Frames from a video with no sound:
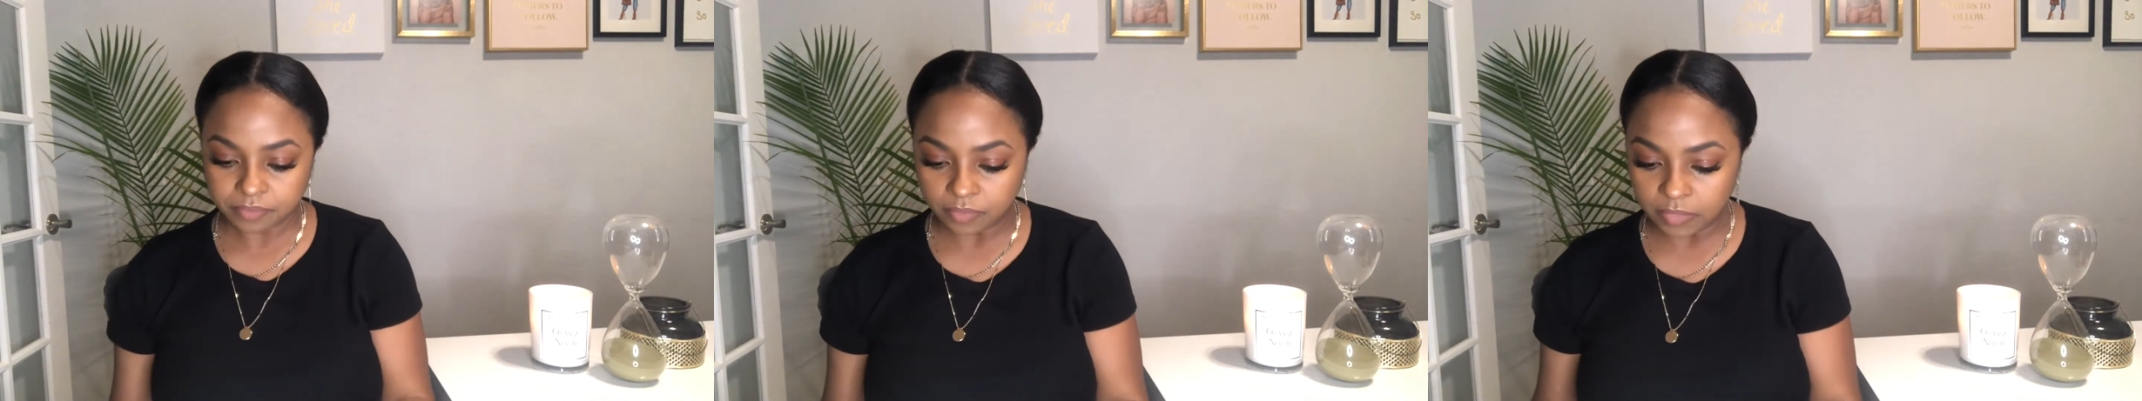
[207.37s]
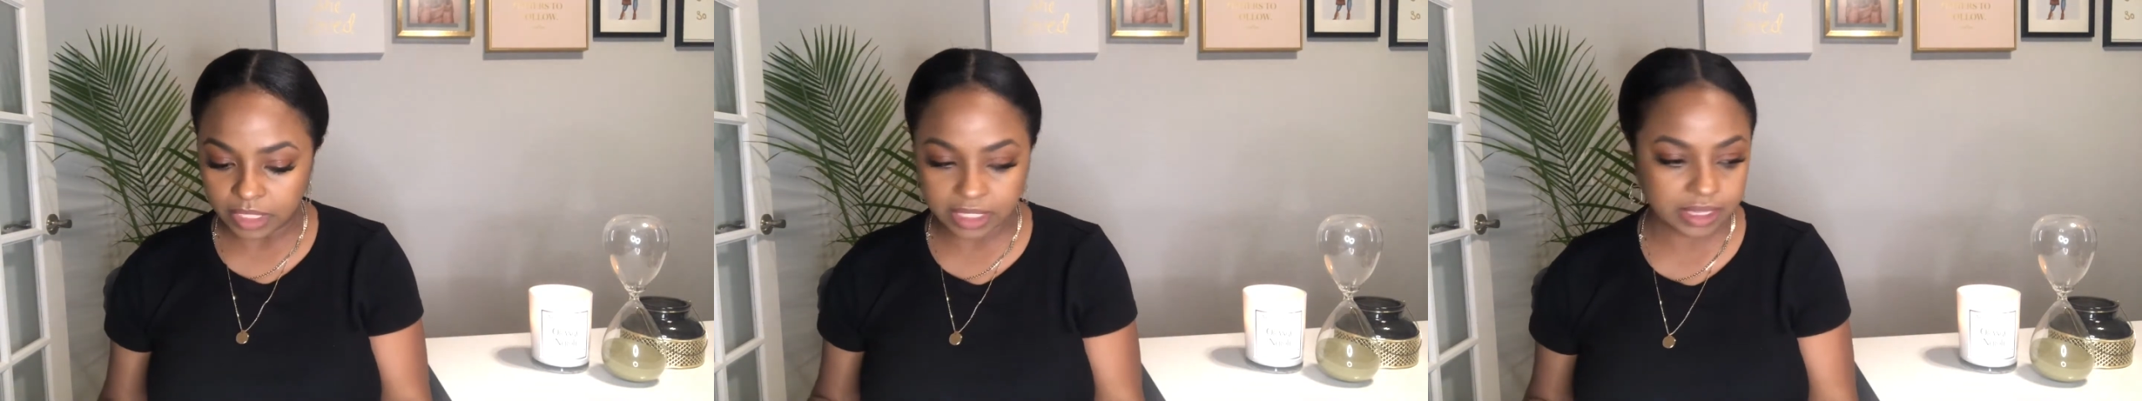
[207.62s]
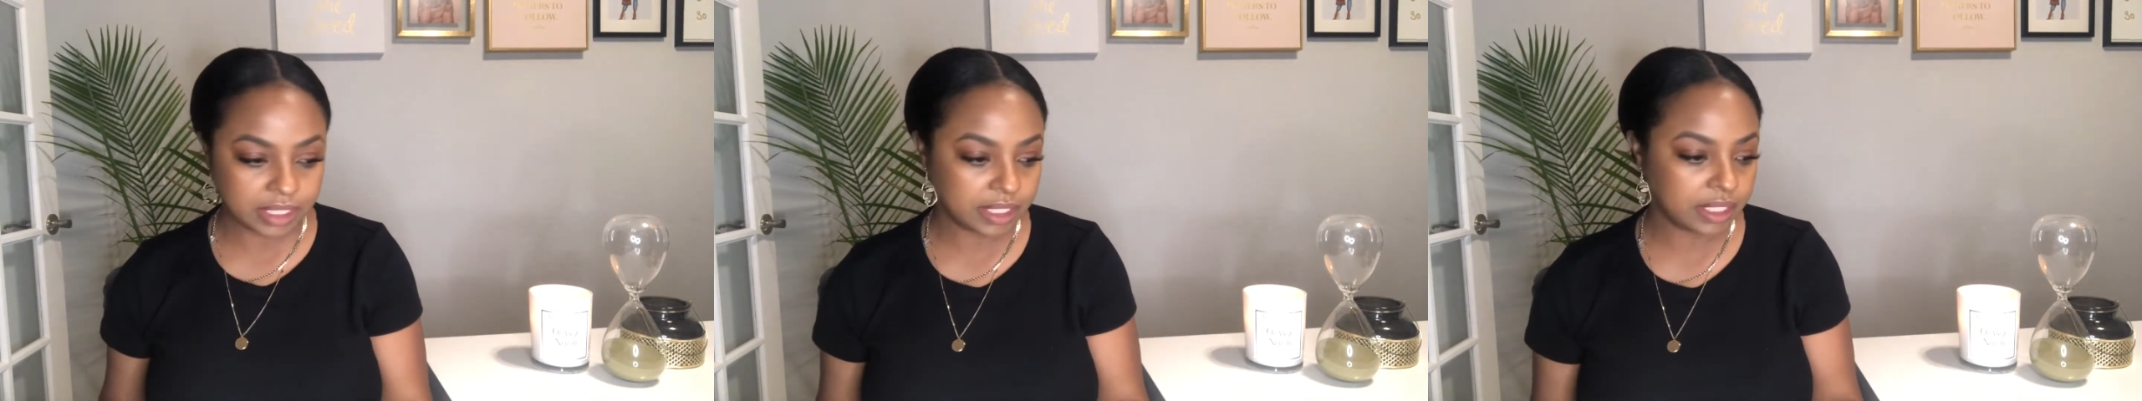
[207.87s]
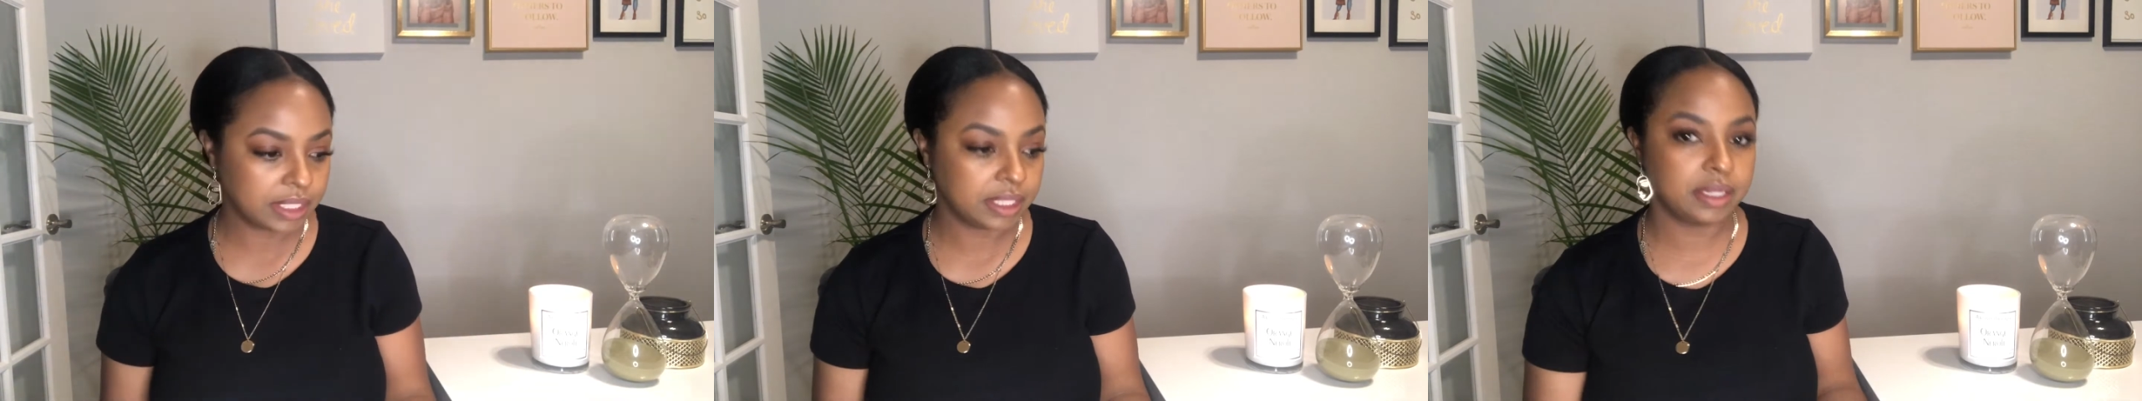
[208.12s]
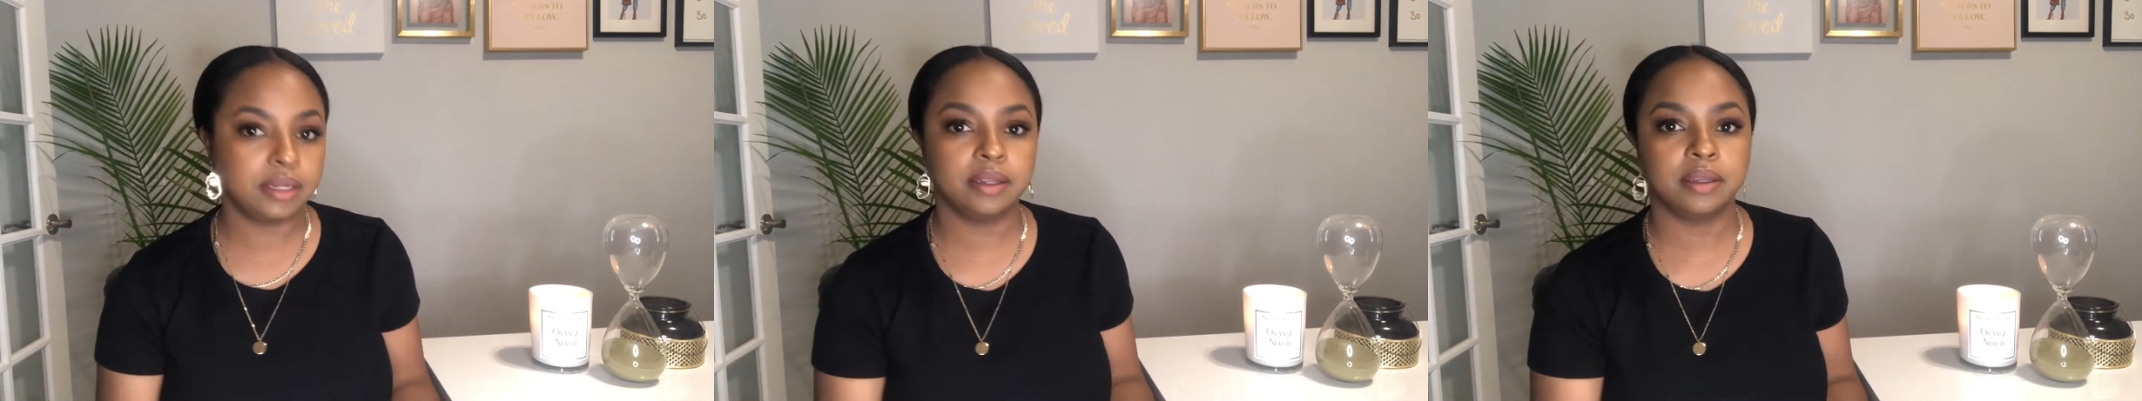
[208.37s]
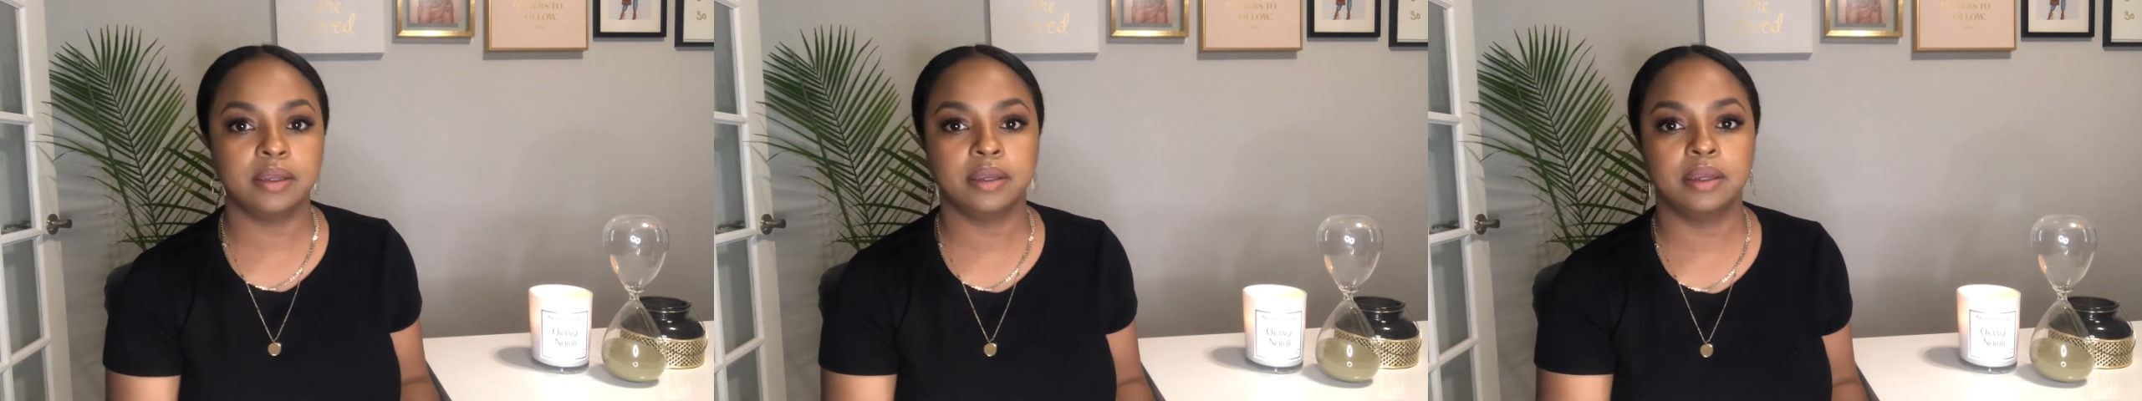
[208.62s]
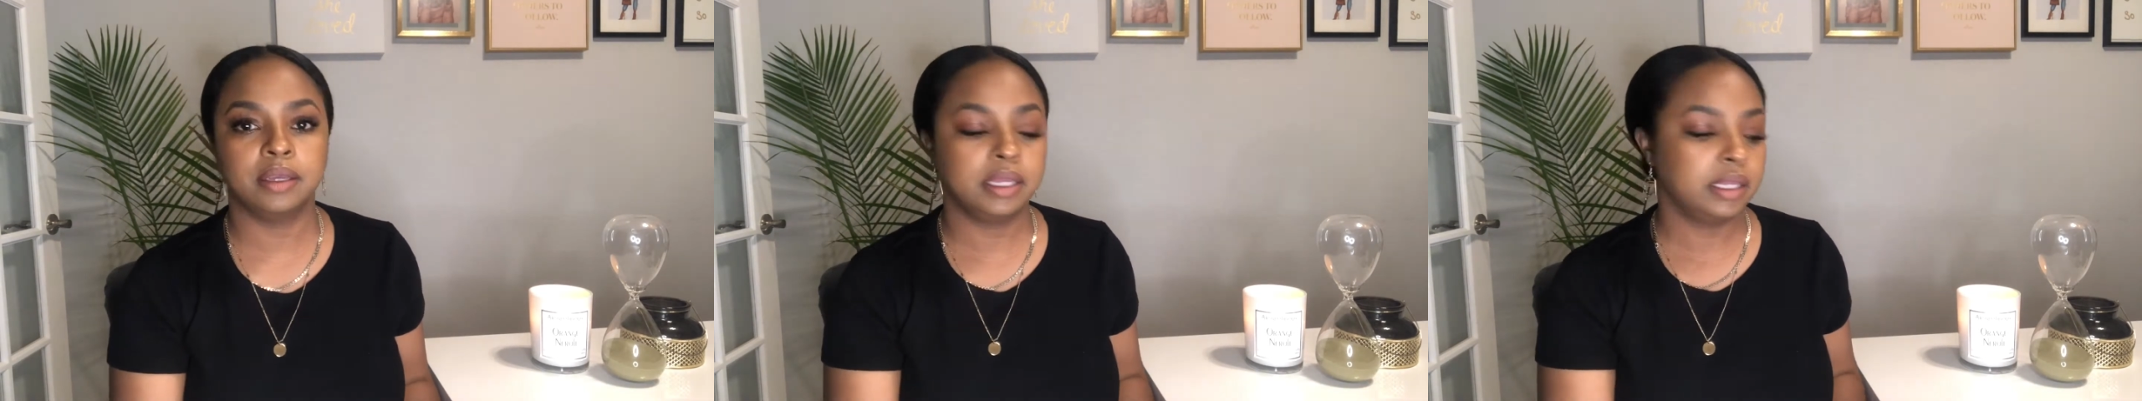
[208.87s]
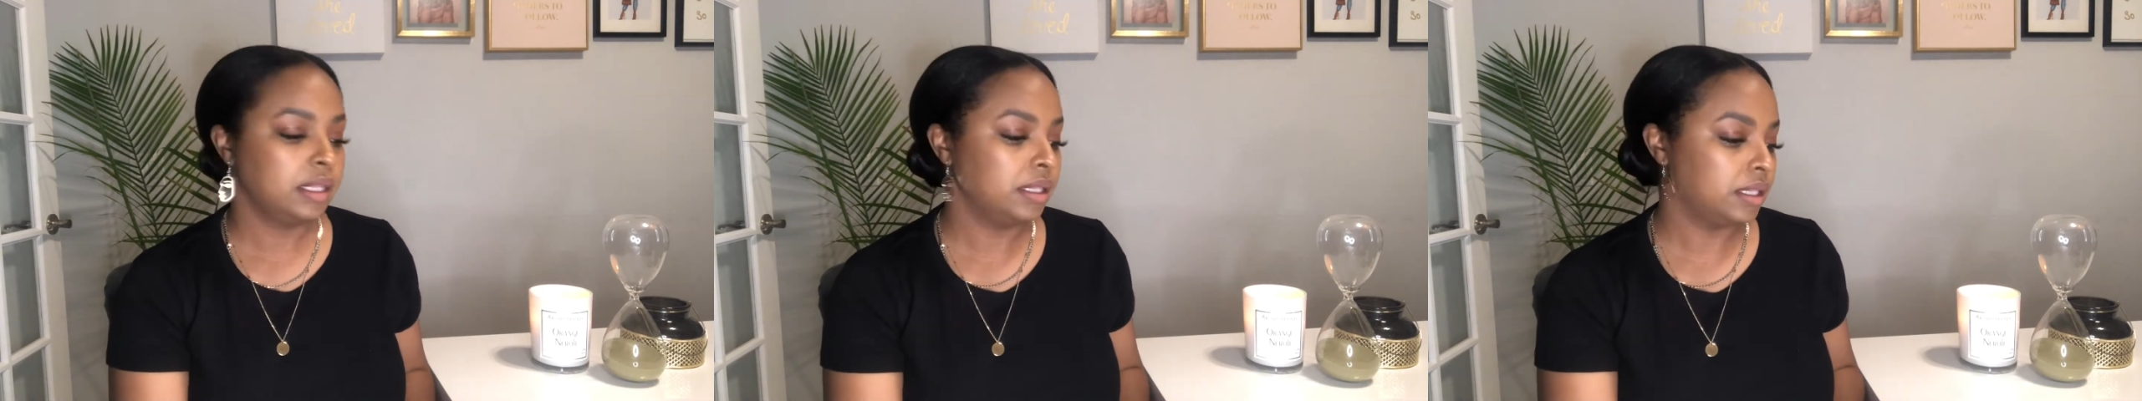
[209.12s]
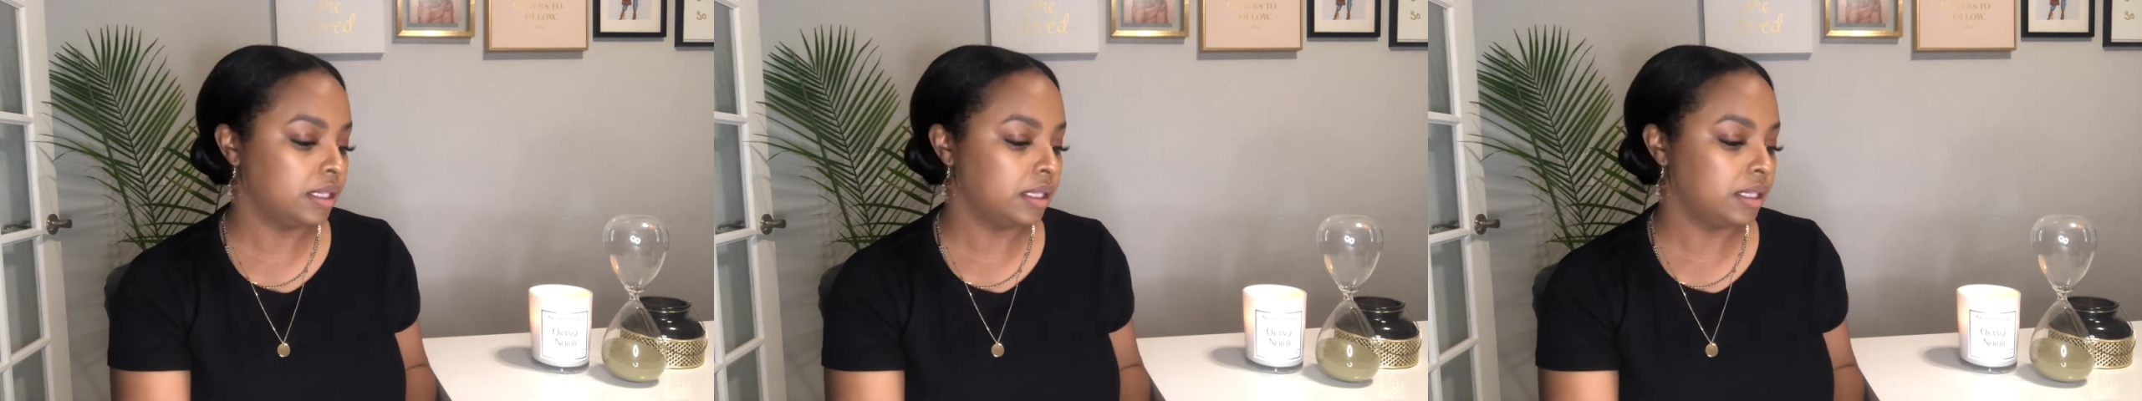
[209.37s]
And then the